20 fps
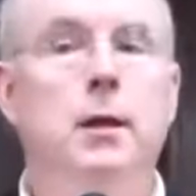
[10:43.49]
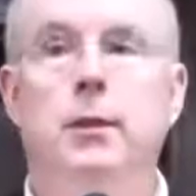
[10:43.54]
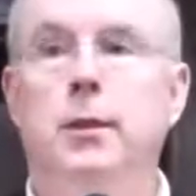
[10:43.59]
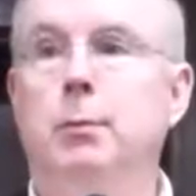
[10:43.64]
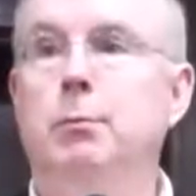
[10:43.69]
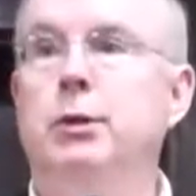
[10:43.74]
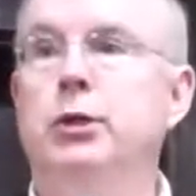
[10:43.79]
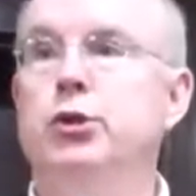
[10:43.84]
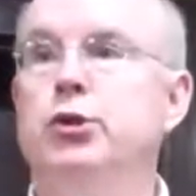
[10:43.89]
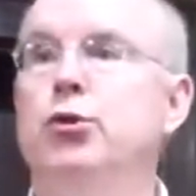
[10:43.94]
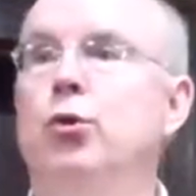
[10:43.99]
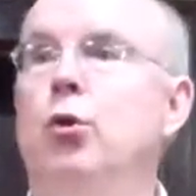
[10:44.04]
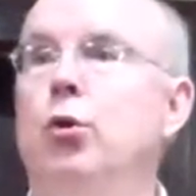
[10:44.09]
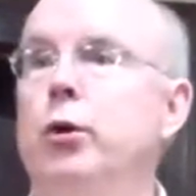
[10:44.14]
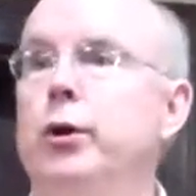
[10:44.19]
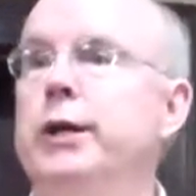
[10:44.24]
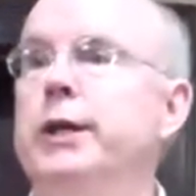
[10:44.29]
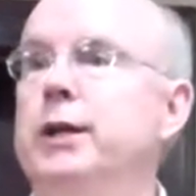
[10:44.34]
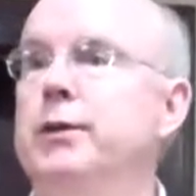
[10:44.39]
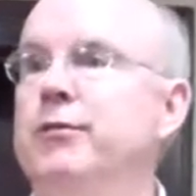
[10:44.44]
the
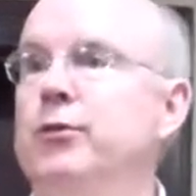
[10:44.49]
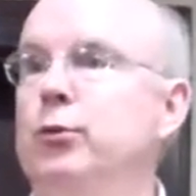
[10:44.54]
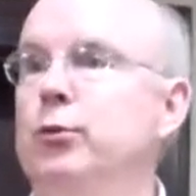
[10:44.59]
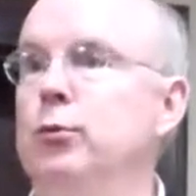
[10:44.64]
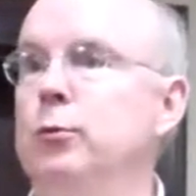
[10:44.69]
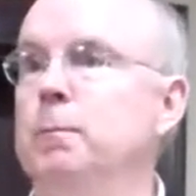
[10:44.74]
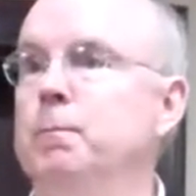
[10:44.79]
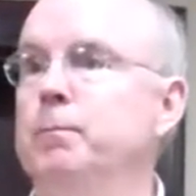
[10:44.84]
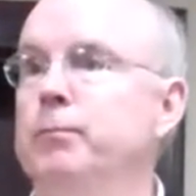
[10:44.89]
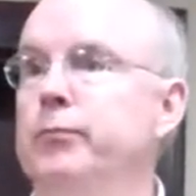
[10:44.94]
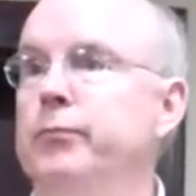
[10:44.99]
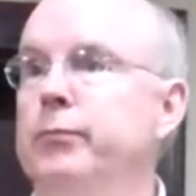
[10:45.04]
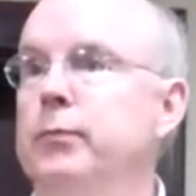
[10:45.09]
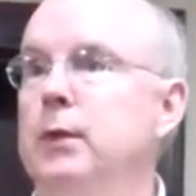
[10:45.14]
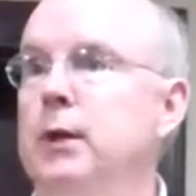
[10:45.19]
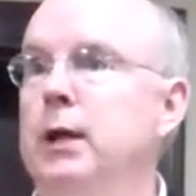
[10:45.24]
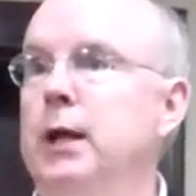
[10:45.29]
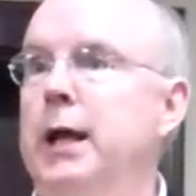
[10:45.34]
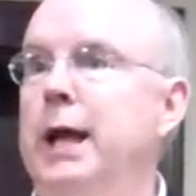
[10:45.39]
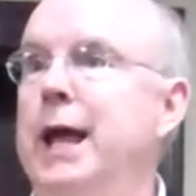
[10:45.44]
majority of whom
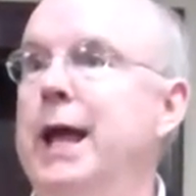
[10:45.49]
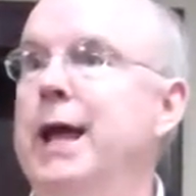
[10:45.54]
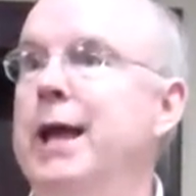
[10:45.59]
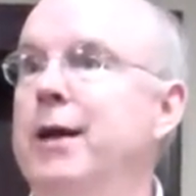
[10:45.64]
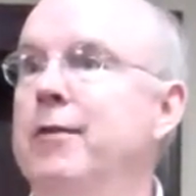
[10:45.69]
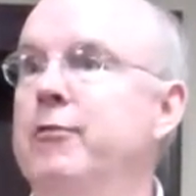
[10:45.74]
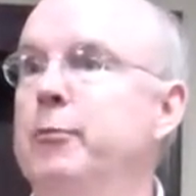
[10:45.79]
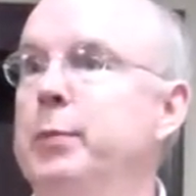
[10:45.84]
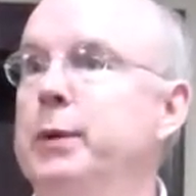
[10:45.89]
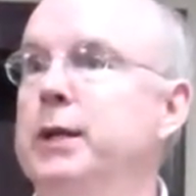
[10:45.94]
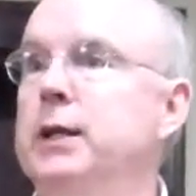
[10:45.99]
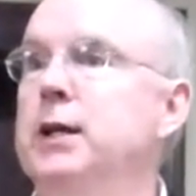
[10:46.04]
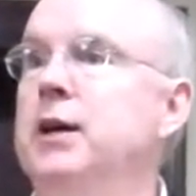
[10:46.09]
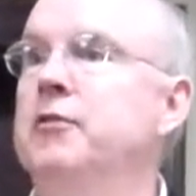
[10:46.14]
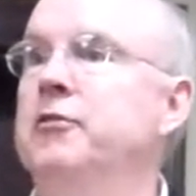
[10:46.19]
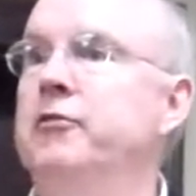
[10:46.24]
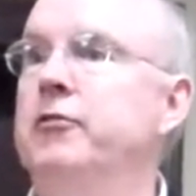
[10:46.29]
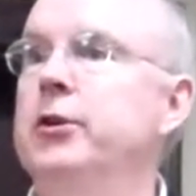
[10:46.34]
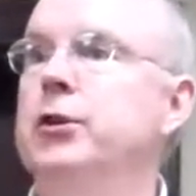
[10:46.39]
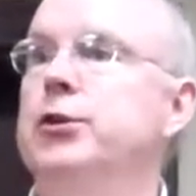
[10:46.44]
have been
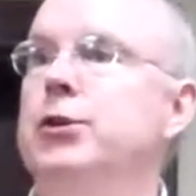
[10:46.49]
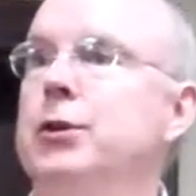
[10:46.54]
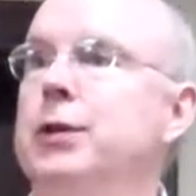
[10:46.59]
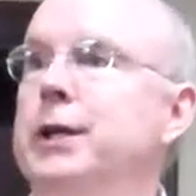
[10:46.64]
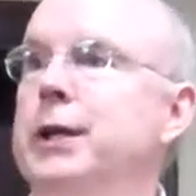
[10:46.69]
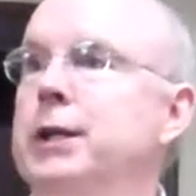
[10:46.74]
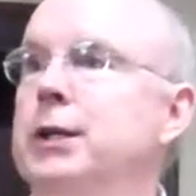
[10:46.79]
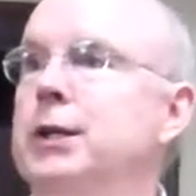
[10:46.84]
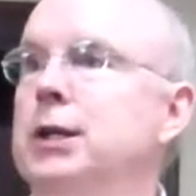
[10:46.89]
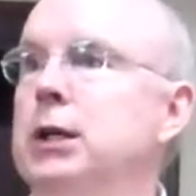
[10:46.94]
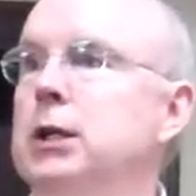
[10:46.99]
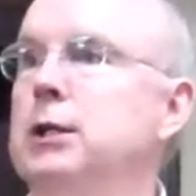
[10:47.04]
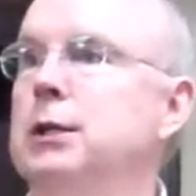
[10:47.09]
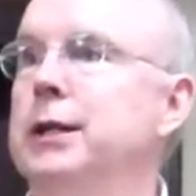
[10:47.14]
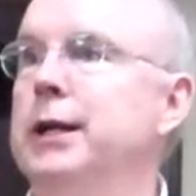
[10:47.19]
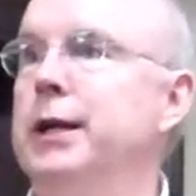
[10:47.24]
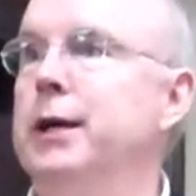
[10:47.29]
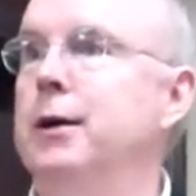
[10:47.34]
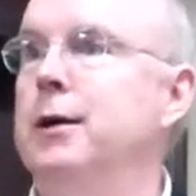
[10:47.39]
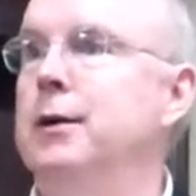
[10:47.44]
officially
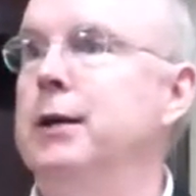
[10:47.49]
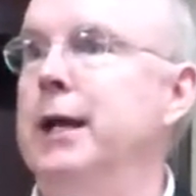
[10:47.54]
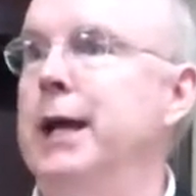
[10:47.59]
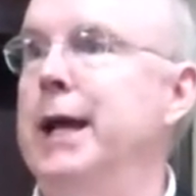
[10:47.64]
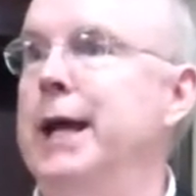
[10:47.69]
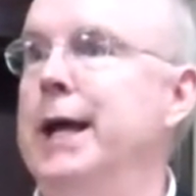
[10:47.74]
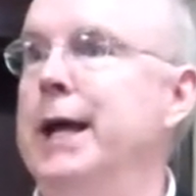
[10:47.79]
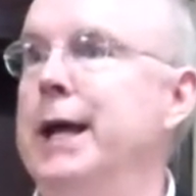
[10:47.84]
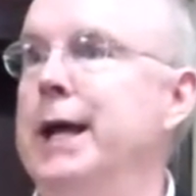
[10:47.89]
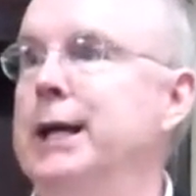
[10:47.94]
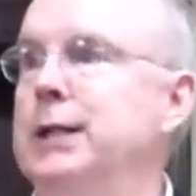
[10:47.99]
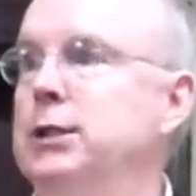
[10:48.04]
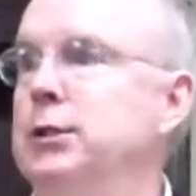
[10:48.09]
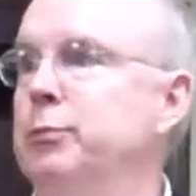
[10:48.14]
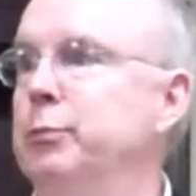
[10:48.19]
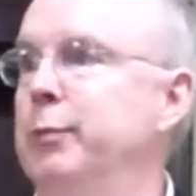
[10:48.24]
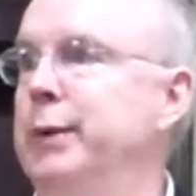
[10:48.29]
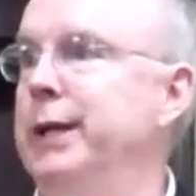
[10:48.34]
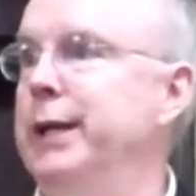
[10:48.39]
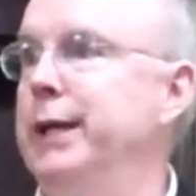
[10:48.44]
declared as
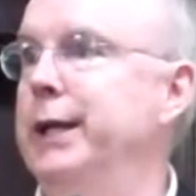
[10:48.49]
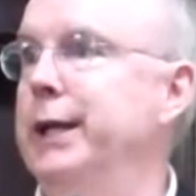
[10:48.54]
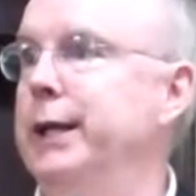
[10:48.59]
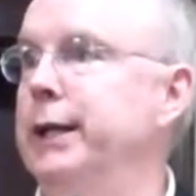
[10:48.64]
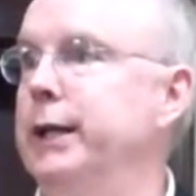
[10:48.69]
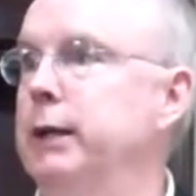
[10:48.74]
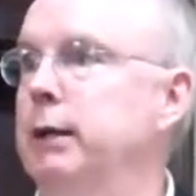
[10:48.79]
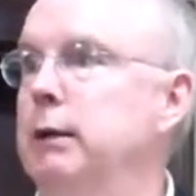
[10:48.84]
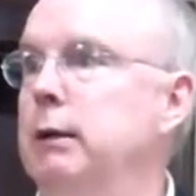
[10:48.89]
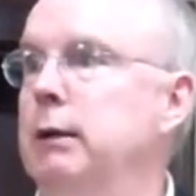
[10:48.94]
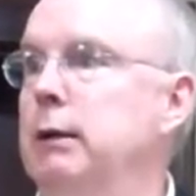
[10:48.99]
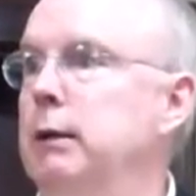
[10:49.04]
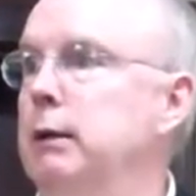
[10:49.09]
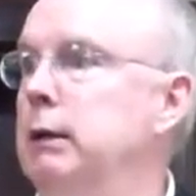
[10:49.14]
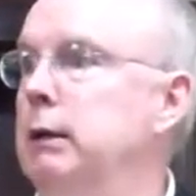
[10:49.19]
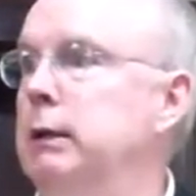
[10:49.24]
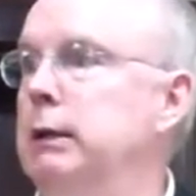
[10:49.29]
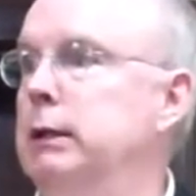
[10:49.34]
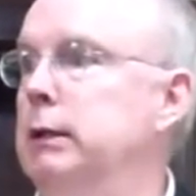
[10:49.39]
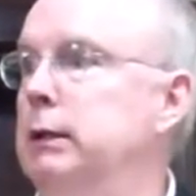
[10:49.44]
being
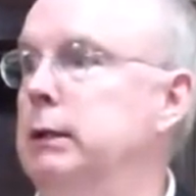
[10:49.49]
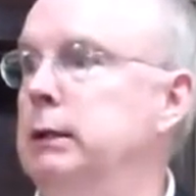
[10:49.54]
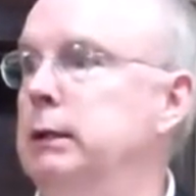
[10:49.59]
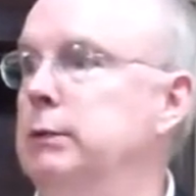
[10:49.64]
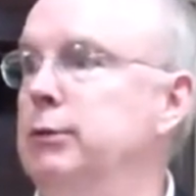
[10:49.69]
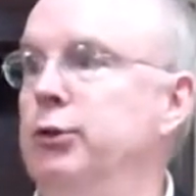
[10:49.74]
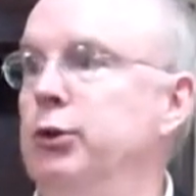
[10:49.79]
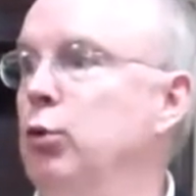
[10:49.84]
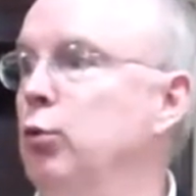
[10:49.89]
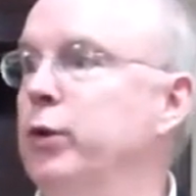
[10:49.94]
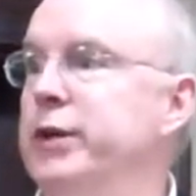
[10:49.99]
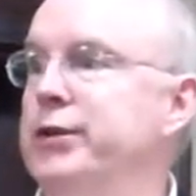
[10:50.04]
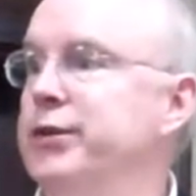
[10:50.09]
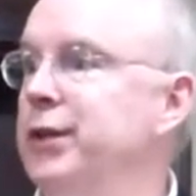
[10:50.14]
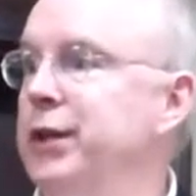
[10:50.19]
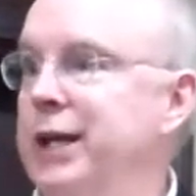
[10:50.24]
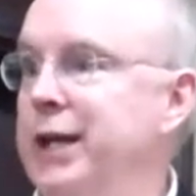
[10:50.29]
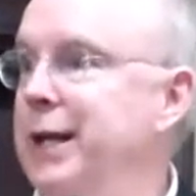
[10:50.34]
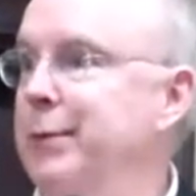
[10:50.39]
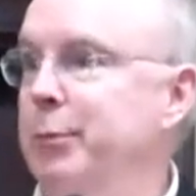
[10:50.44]
no
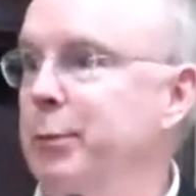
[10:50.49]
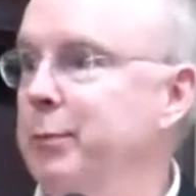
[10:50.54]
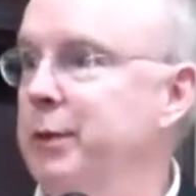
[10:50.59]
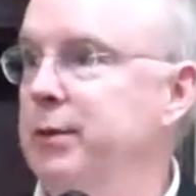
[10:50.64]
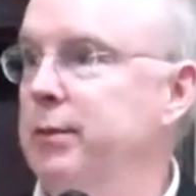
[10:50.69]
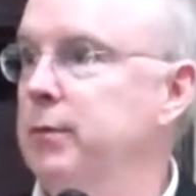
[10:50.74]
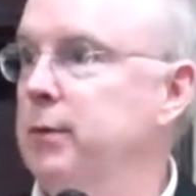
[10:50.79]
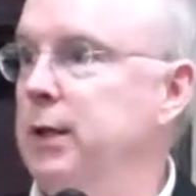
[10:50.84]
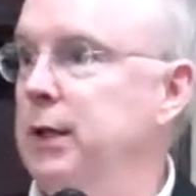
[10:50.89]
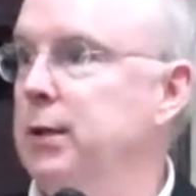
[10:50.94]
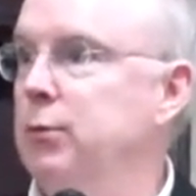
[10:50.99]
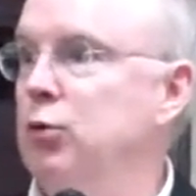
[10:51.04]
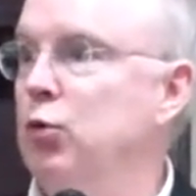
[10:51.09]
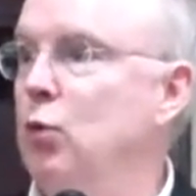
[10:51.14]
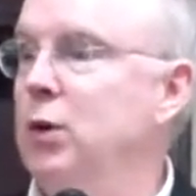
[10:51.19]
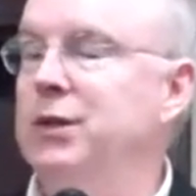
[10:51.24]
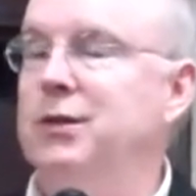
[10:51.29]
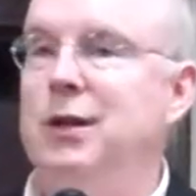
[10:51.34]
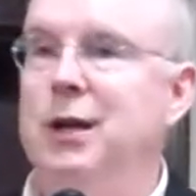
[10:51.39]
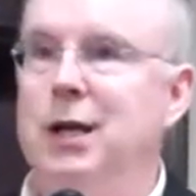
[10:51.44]
reason to keep them in
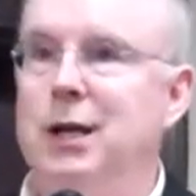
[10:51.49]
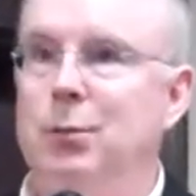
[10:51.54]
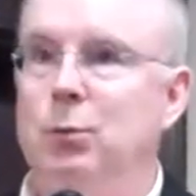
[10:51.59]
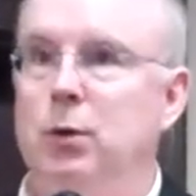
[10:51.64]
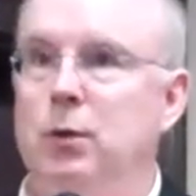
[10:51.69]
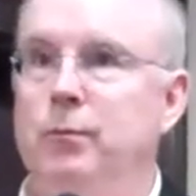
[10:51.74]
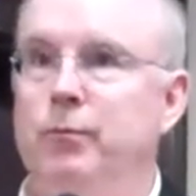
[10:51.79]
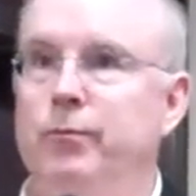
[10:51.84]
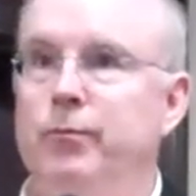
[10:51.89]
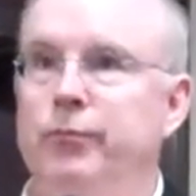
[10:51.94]
Guantanamo.